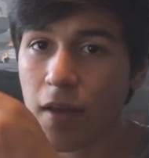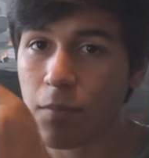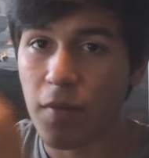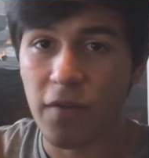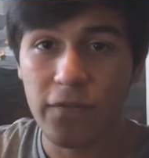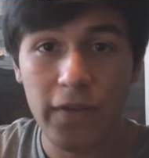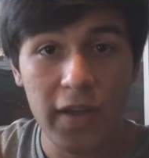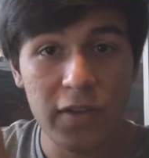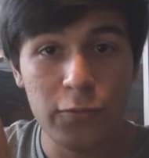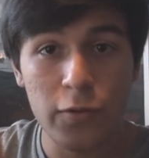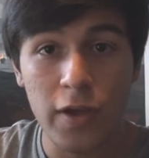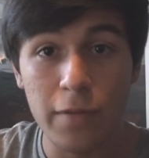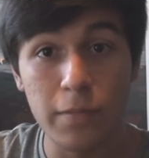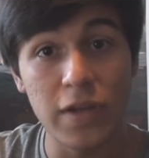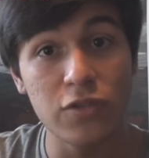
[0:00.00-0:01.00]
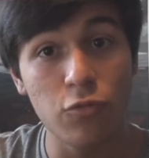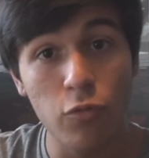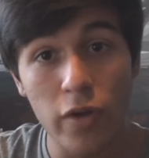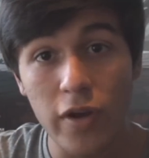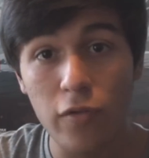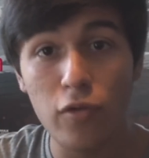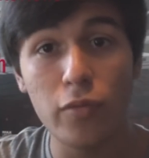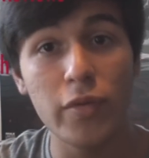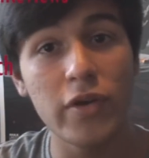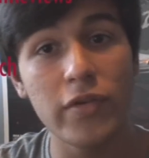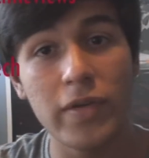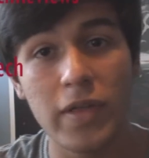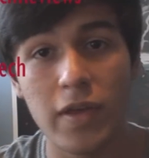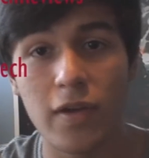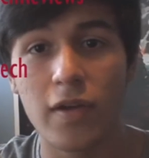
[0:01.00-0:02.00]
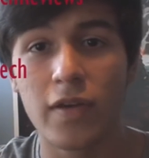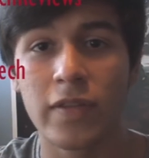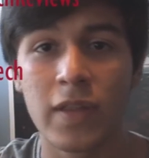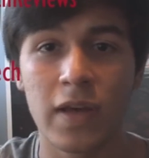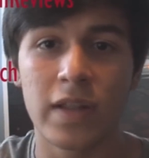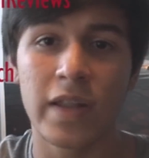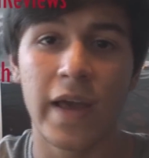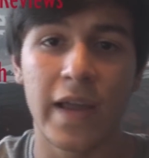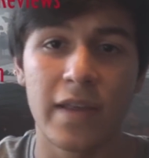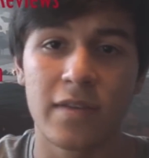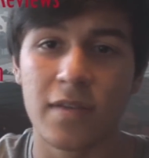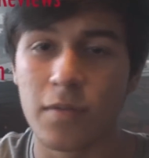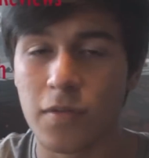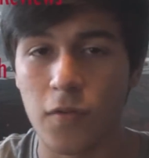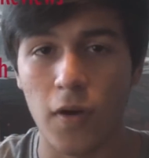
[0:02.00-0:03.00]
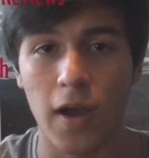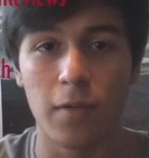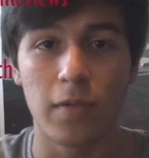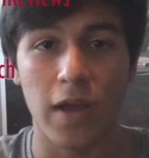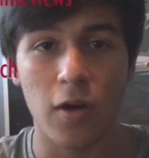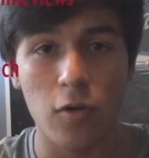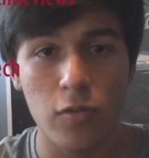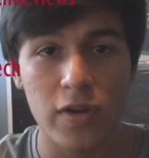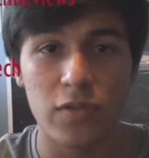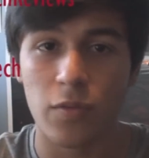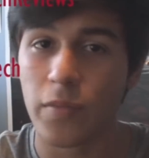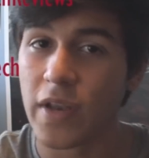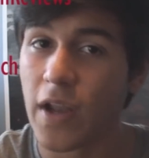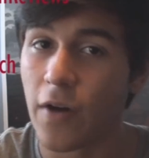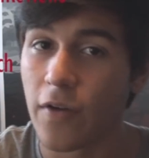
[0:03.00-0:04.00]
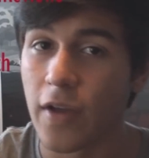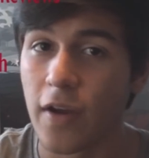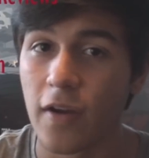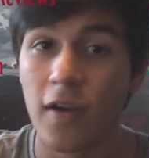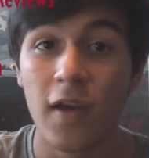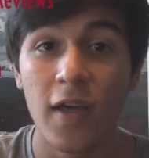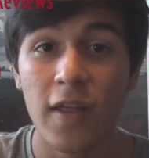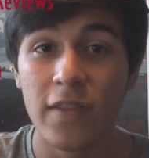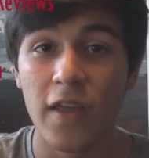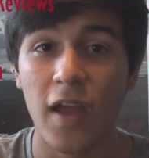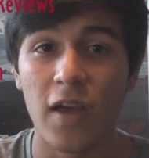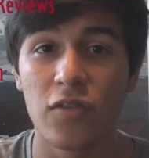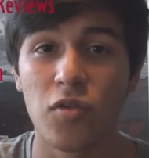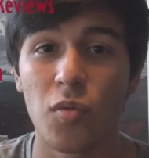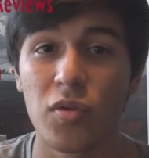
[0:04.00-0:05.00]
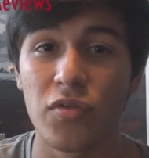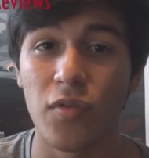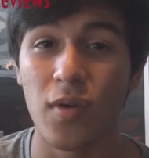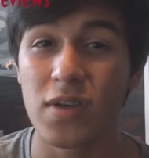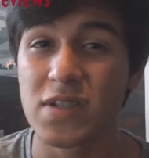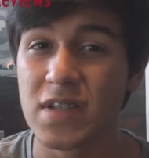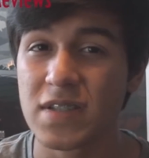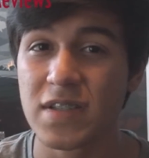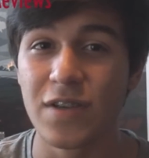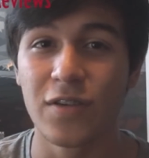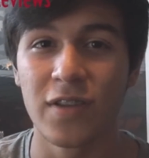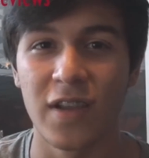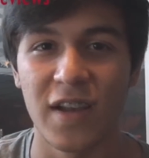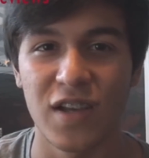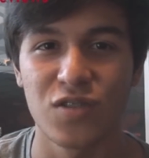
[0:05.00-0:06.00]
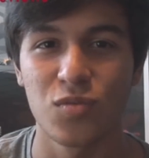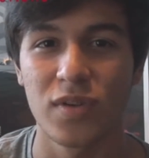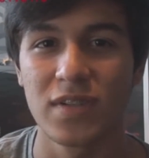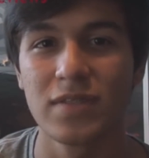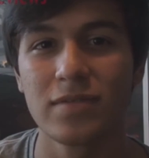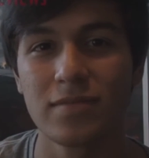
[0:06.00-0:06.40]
My Facebook and my Twitter will be over here, and the like and subscribe, like always, will be down here. Thank you guys so much for watching. See you in the next one.